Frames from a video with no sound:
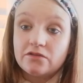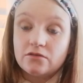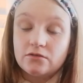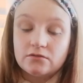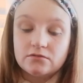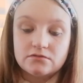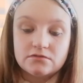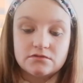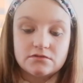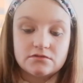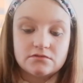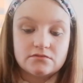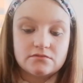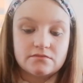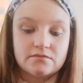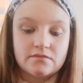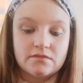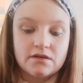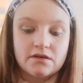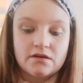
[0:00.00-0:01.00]
thorns.
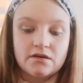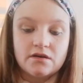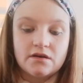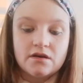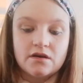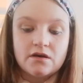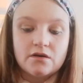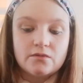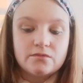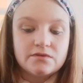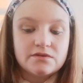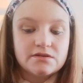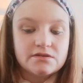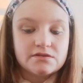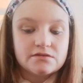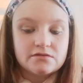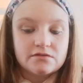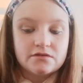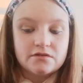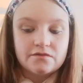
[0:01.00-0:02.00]
With its
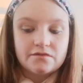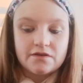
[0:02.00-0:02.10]
good